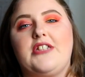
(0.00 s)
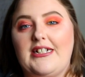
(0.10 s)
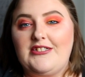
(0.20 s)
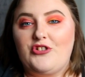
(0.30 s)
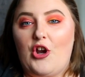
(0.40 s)
So
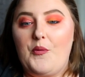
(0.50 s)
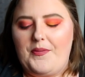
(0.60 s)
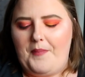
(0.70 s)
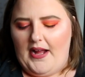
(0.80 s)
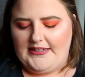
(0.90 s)
let's start
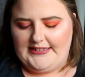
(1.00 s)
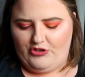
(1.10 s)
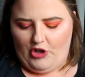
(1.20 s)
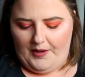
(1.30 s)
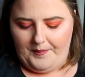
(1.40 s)
with
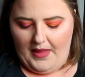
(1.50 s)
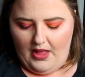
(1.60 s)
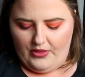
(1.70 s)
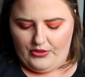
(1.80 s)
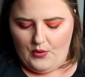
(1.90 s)
BoxyCharm.
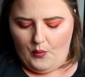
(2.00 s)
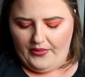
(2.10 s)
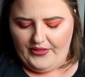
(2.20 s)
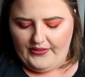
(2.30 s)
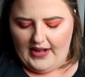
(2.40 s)
The
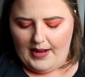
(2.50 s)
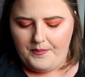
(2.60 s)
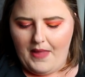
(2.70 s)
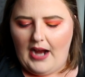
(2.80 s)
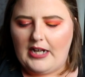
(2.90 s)
one thing that
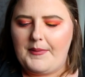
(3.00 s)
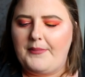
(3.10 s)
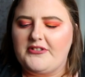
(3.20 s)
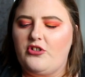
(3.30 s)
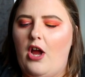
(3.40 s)
I'm not gonna be
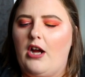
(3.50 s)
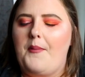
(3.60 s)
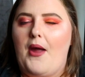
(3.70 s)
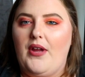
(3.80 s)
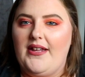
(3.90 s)
able to talk
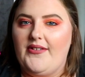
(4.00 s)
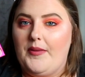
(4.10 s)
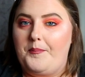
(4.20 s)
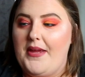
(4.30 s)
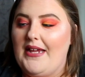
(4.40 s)
about is
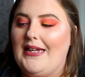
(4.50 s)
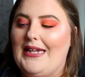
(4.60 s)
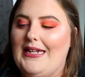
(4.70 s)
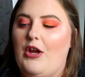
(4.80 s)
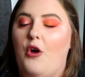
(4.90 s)
the Big
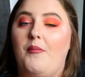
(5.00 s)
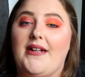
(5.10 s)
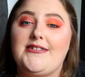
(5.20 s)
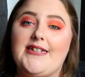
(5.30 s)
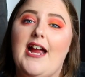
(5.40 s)
Ego
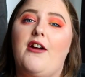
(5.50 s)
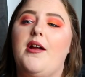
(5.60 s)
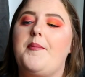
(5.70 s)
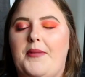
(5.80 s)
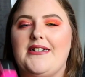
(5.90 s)

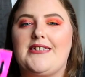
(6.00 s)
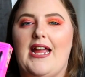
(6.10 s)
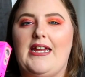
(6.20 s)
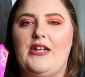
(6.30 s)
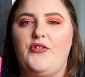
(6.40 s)
Mascara because
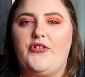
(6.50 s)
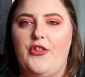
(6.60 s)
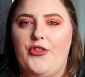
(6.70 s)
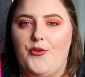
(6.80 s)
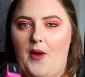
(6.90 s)
I used
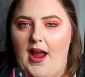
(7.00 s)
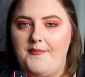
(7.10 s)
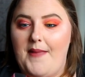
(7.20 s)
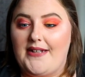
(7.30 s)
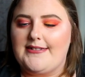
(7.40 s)
the
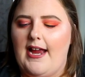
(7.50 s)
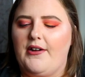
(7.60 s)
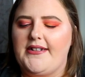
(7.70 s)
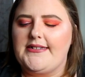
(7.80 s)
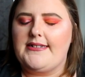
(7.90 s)
Thrive
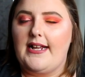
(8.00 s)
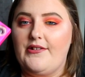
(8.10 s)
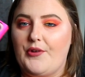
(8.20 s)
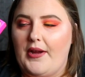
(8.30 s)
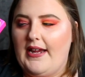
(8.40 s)
Mascara
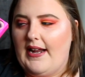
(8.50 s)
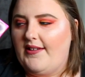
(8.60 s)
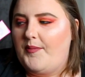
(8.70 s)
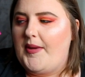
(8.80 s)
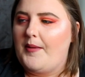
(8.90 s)
instead, so I
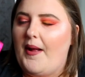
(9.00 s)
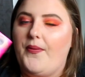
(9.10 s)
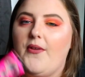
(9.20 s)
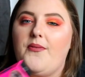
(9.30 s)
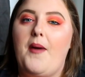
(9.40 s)
cannot speak
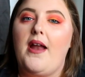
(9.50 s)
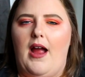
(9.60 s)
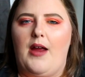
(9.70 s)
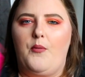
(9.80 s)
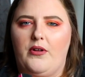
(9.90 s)
about this, but
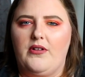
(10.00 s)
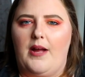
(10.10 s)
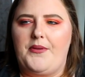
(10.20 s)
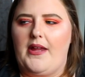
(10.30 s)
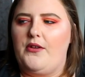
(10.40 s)
I will
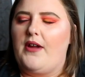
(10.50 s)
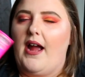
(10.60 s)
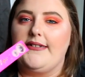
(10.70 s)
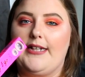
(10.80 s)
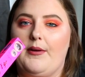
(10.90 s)
update you
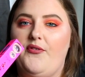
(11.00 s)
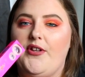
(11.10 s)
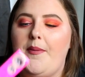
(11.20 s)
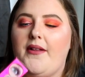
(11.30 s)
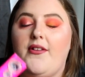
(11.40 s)
guys how I
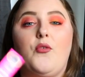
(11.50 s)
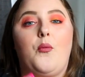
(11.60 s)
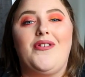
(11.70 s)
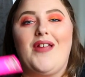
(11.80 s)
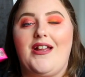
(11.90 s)
feel about this
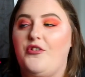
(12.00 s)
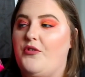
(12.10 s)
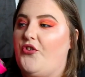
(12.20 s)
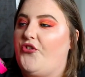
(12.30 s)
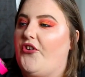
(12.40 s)
once I do
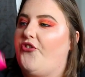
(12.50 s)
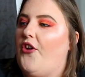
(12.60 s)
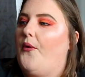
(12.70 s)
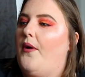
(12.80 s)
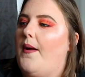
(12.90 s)
use it,
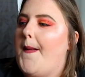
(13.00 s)
so